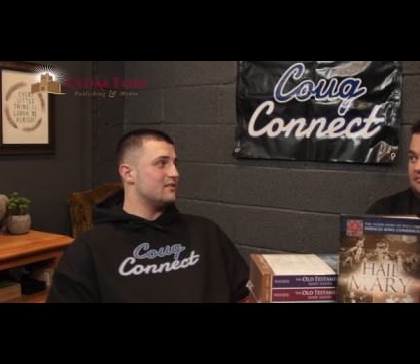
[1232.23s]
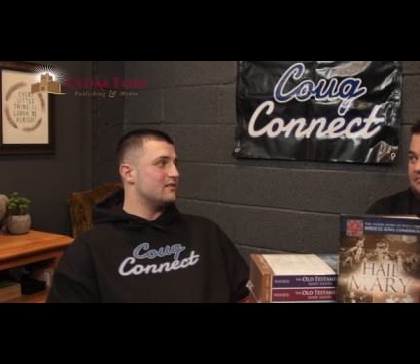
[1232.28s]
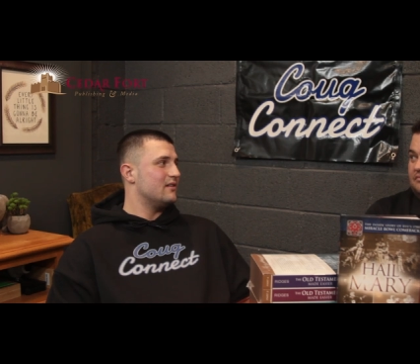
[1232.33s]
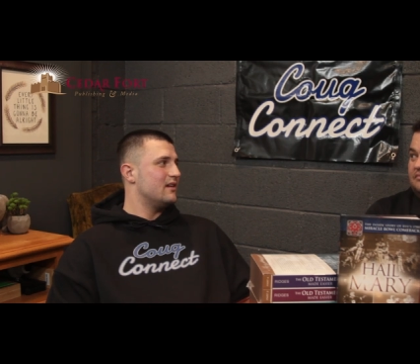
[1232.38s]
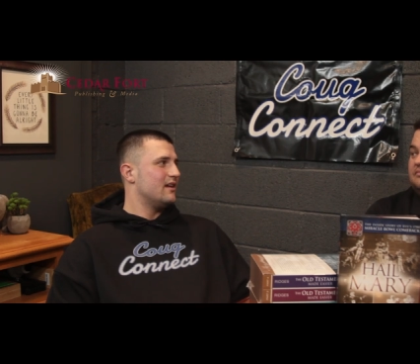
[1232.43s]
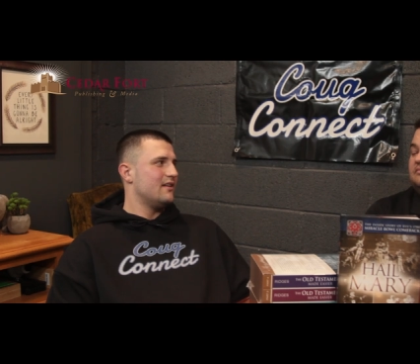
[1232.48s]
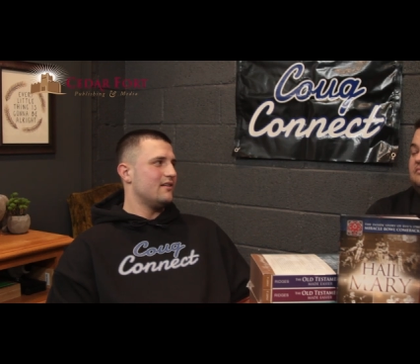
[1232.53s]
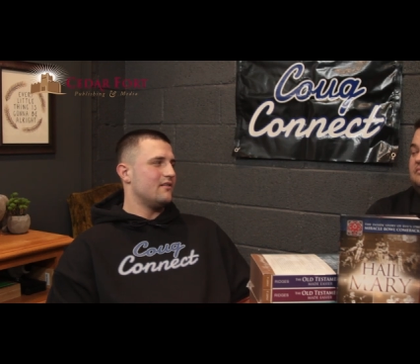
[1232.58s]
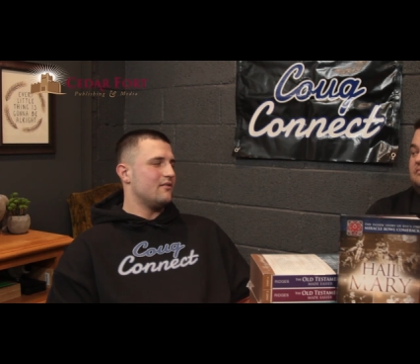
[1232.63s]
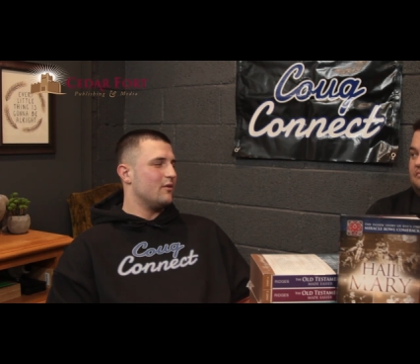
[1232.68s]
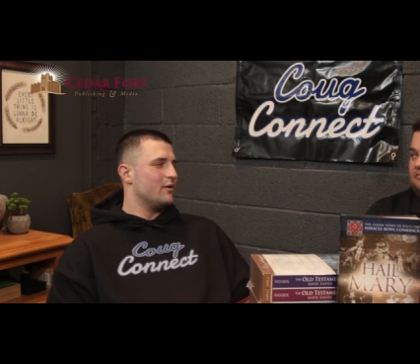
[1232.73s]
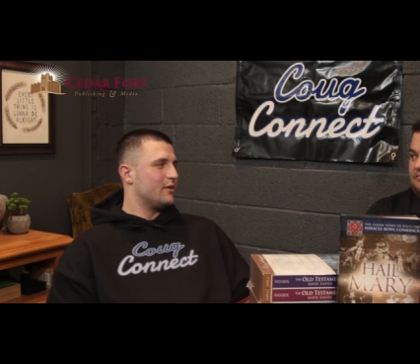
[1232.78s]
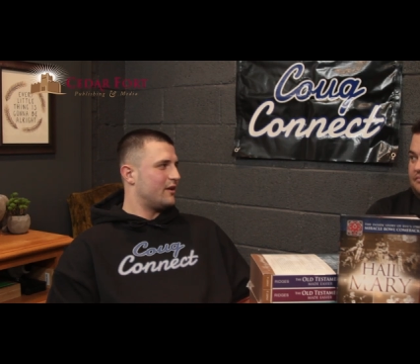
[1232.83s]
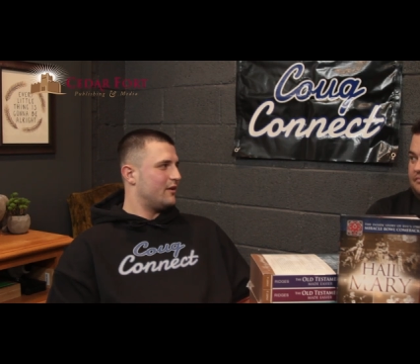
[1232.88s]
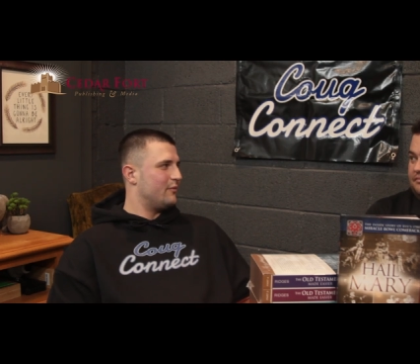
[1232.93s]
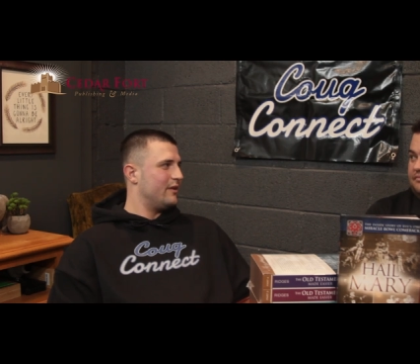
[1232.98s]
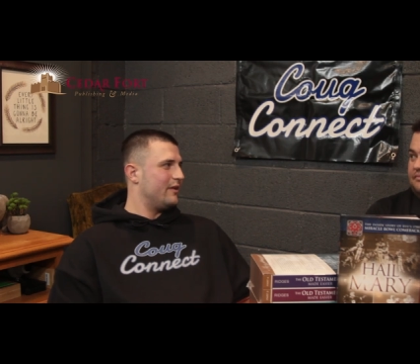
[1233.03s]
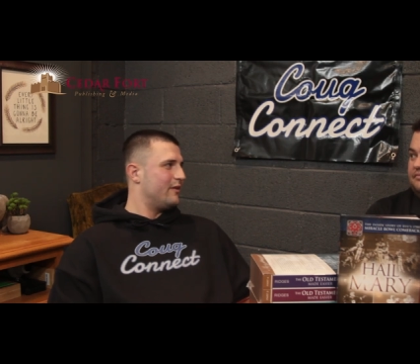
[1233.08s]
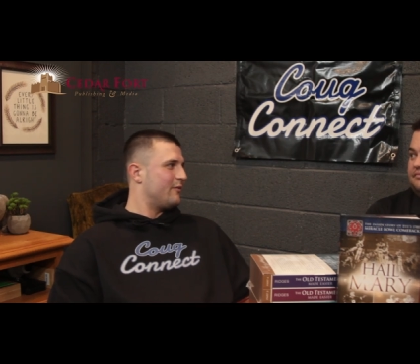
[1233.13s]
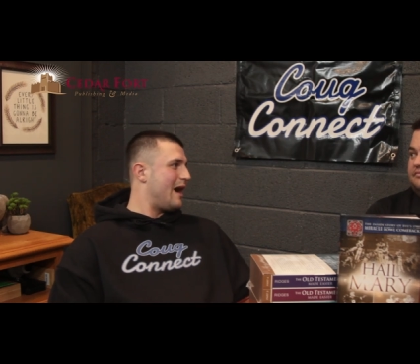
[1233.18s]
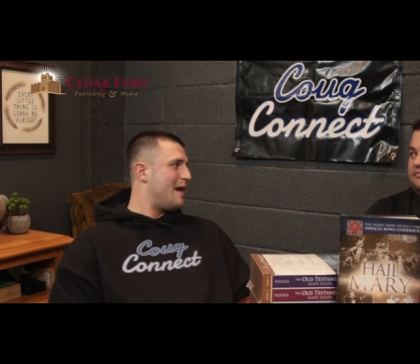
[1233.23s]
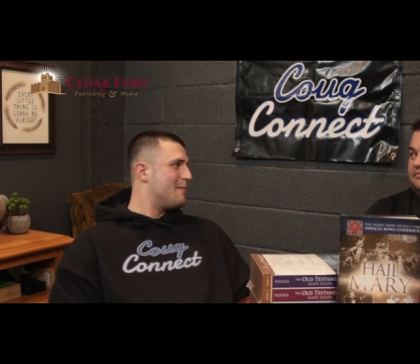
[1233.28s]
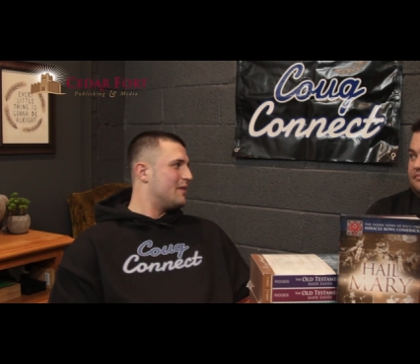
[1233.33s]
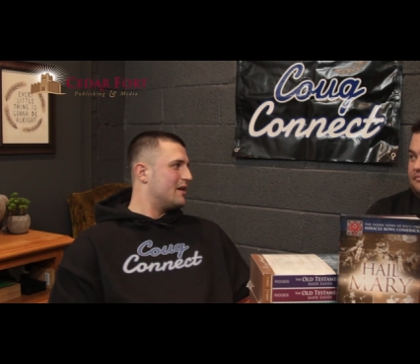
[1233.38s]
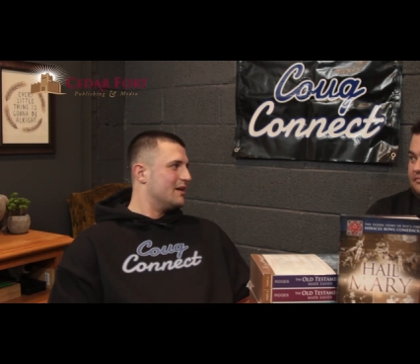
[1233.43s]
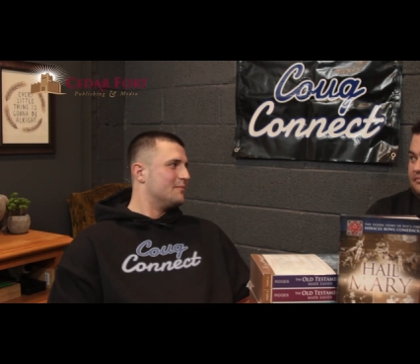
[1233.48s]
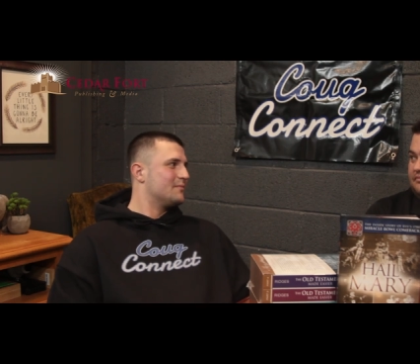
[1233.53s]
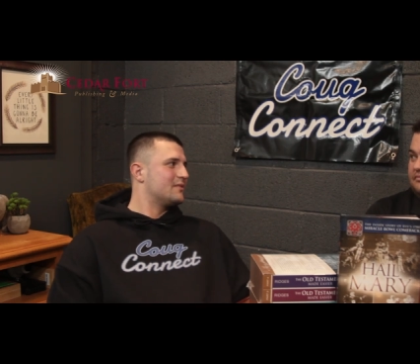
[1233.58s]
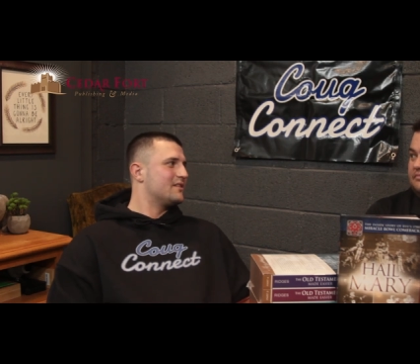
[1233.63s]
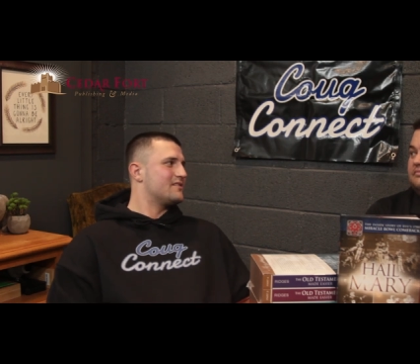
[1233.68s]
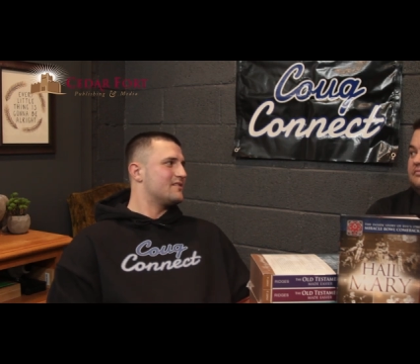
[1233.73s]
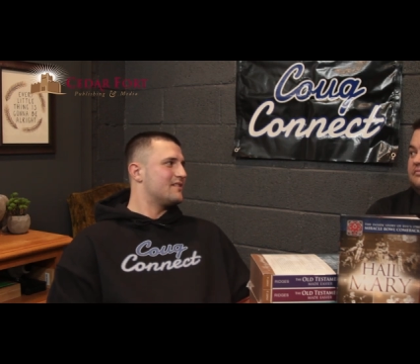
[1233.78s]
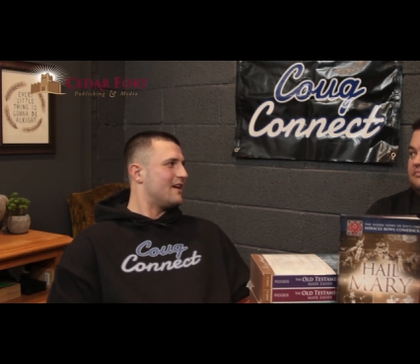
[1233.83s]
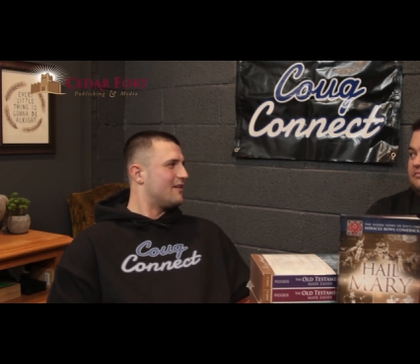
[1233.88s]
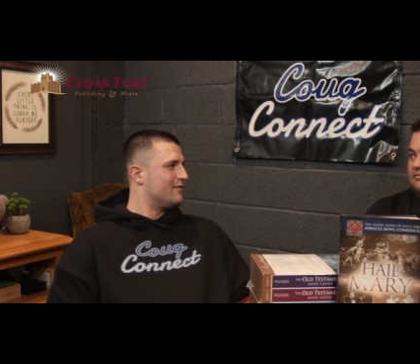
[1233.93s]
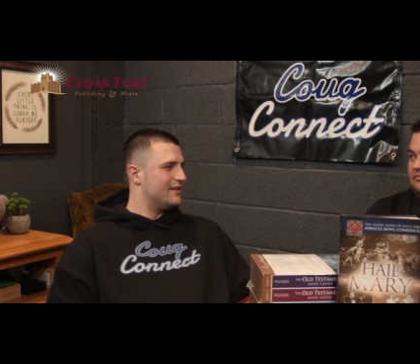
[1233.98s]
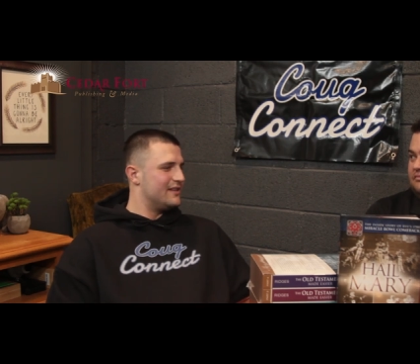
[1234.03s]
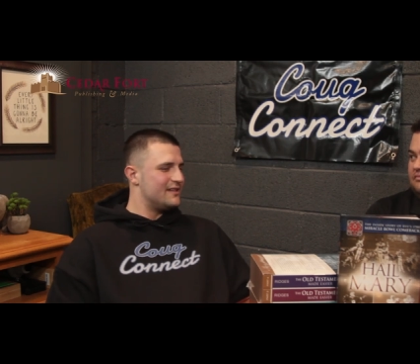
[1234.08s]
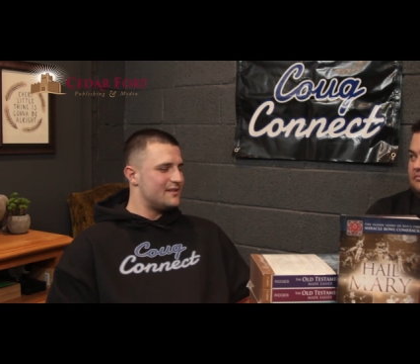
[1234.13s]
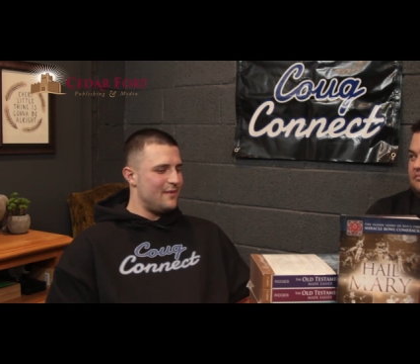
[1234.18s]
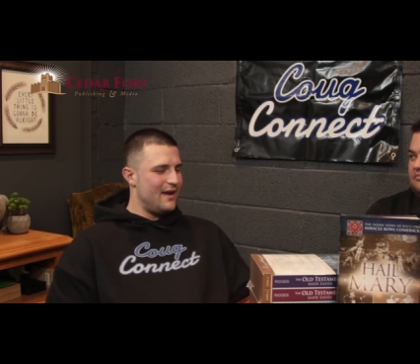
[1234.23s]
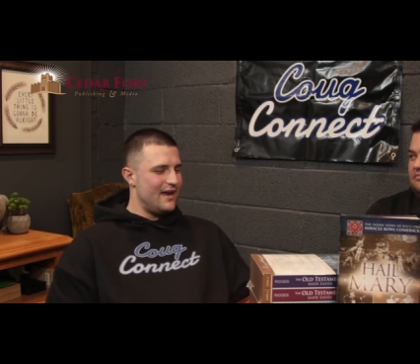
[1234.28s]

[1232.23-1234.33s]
No one can really rap on them because there's not really space,